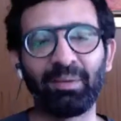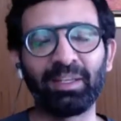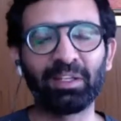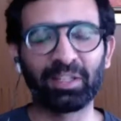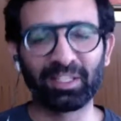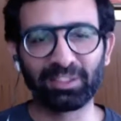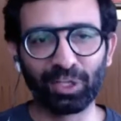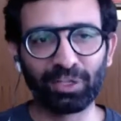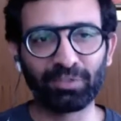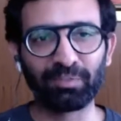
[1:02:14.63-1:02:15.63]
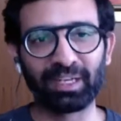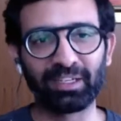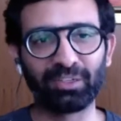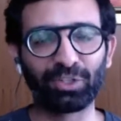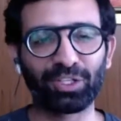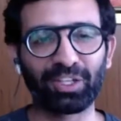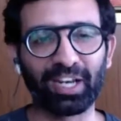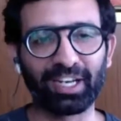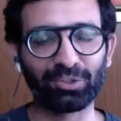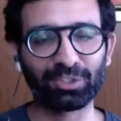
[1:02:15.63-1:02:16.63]
there's a lot of merit in what you're trying
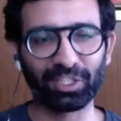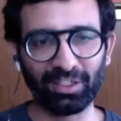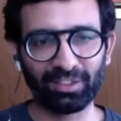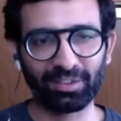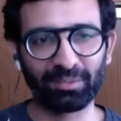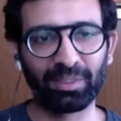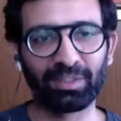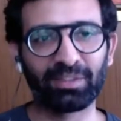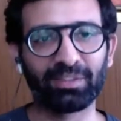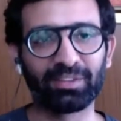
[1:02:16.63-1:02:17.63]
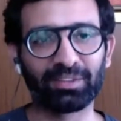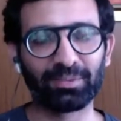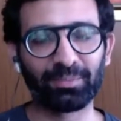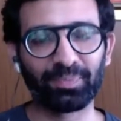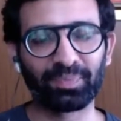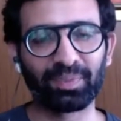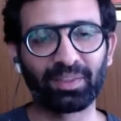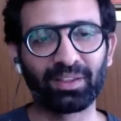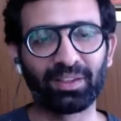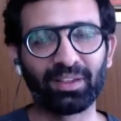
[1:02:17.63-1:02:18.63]
to say,
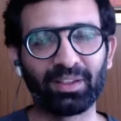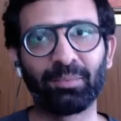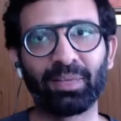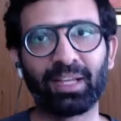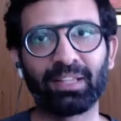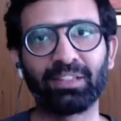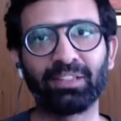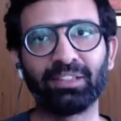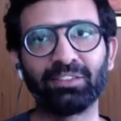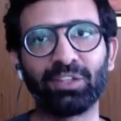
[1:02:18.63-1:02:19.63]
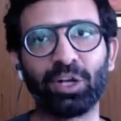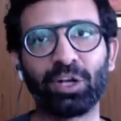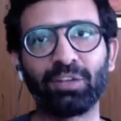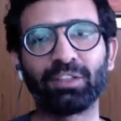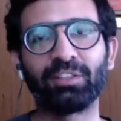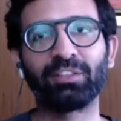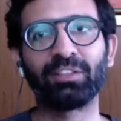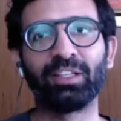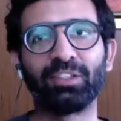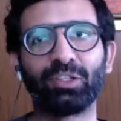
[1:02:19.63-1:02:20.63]
but I think there's a lot of other
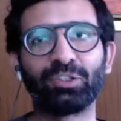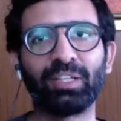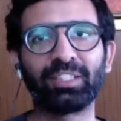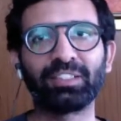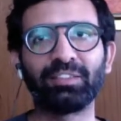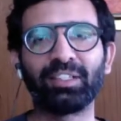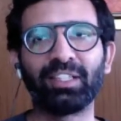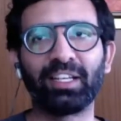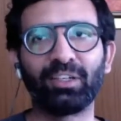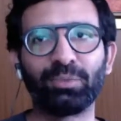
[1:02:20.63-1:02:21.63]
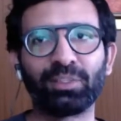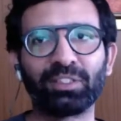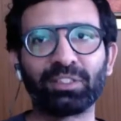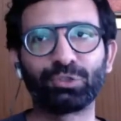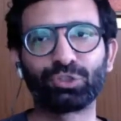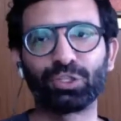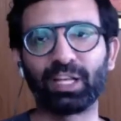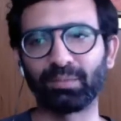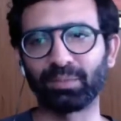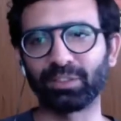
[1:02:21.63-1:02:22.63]
layers also. Like, see, India and humans are social
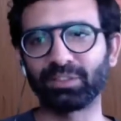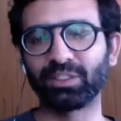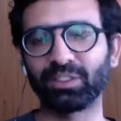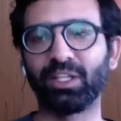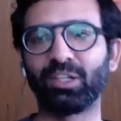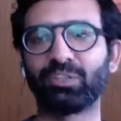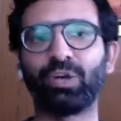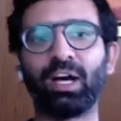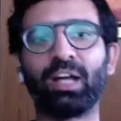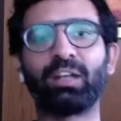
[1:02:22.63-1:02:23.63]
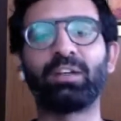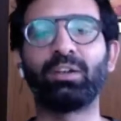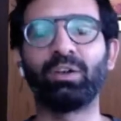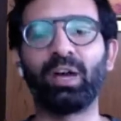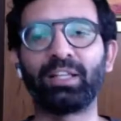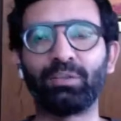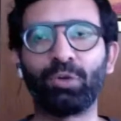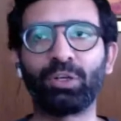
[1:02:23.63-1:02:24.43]
animals. So I think what